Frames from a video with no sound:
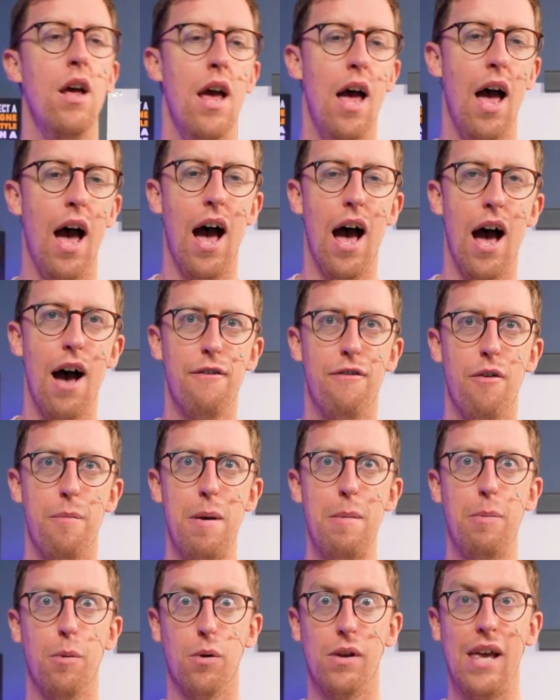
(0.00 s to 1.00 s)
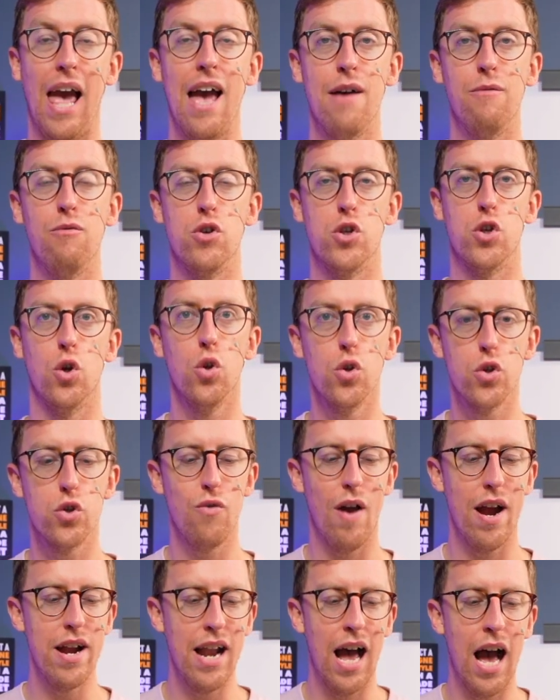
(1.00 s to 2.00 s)
uh, for people getting results
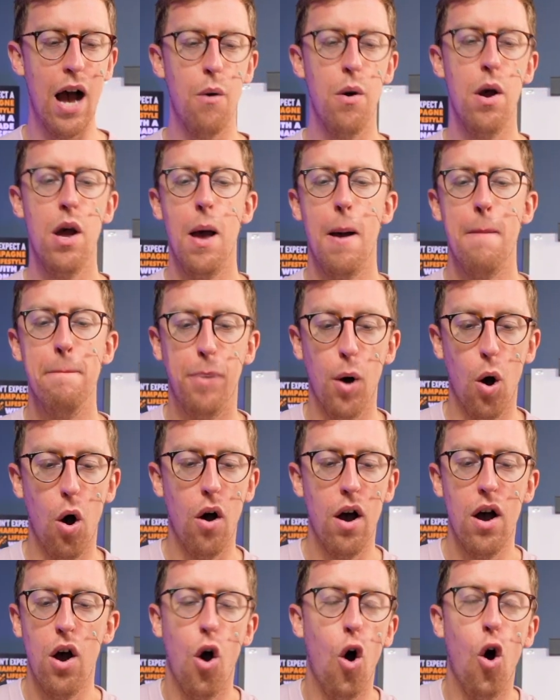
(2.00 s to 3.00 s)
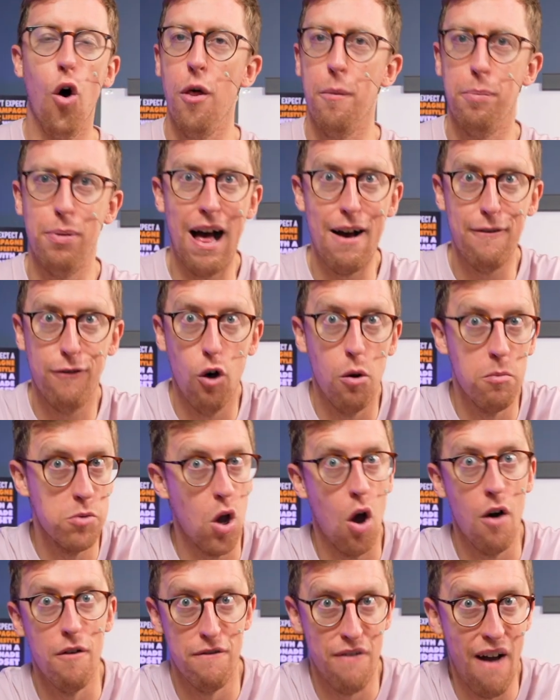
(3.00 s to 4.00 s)
right now, but other platforms
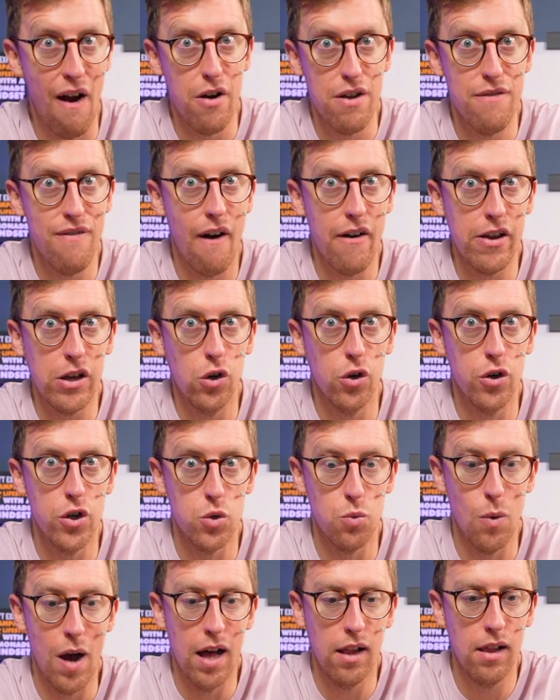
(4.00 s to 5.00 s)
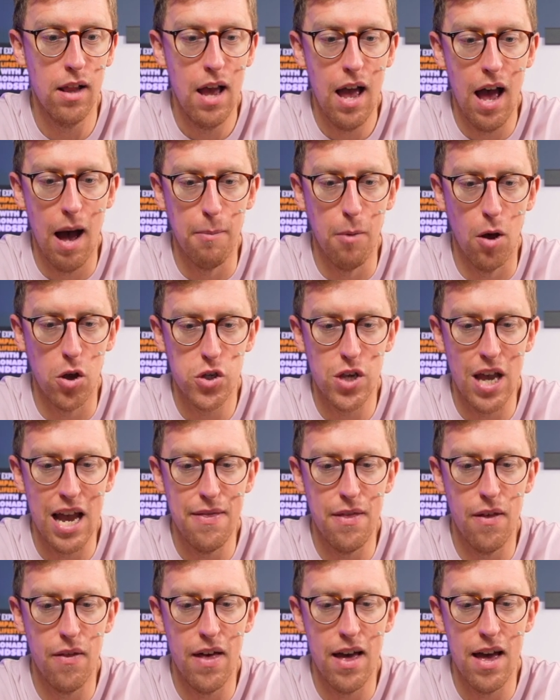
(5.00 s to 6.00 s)
are very, very good as well. I'm not saying
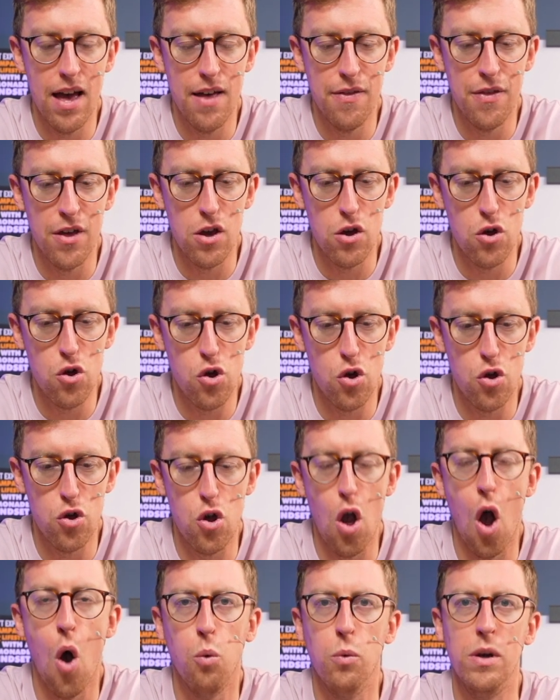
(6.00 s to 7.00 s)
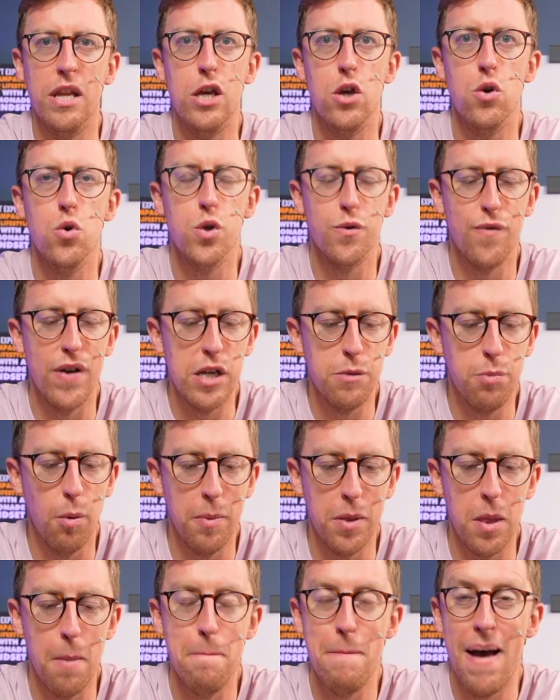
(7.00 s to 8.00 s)
that, that you should only use Facebook,
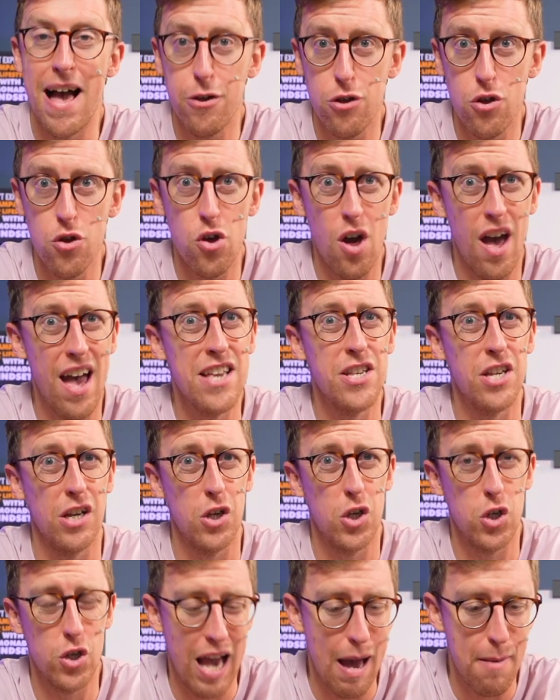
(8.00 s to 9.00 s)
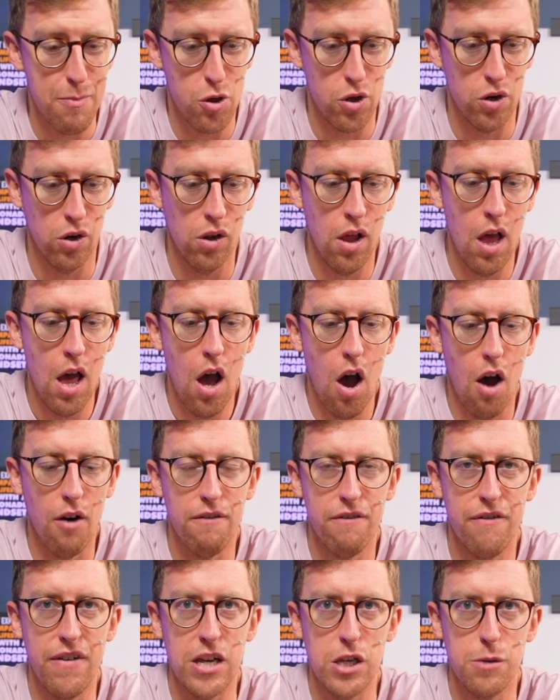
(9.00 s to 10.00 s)
but the Messenger is exceptional on
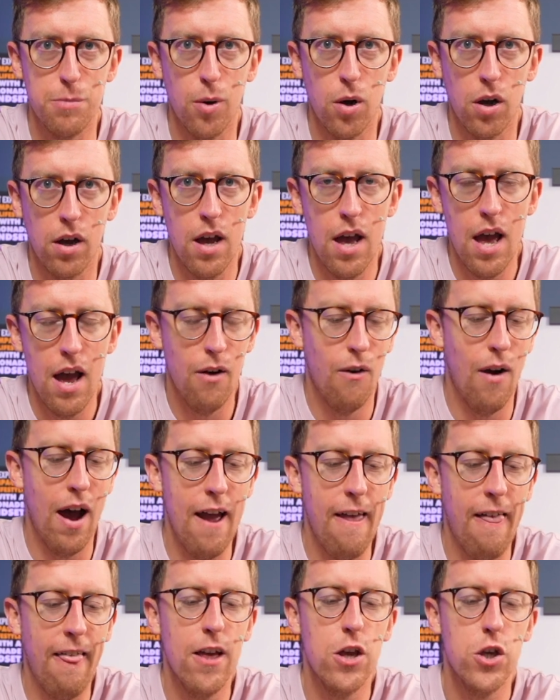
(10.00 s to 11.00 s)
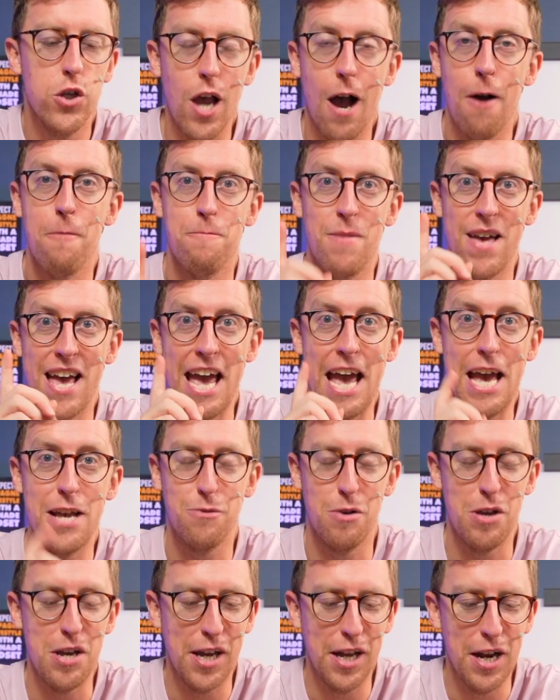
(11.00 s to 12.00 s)
Facebook, right? So here's
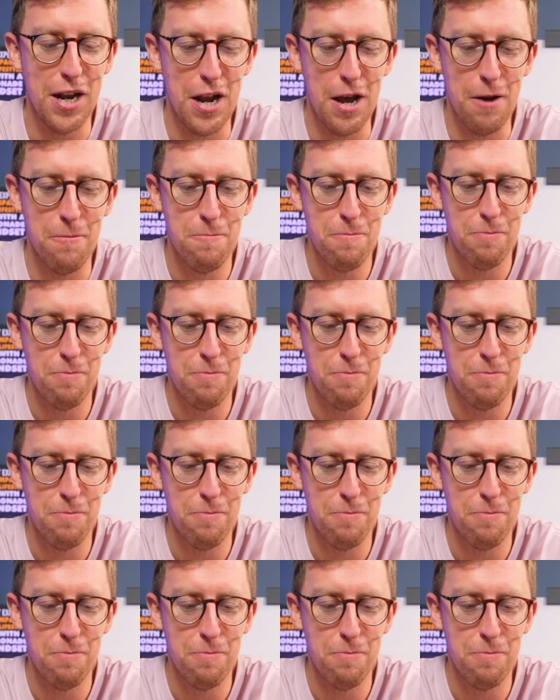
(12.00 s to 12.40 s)
what you're gonna do.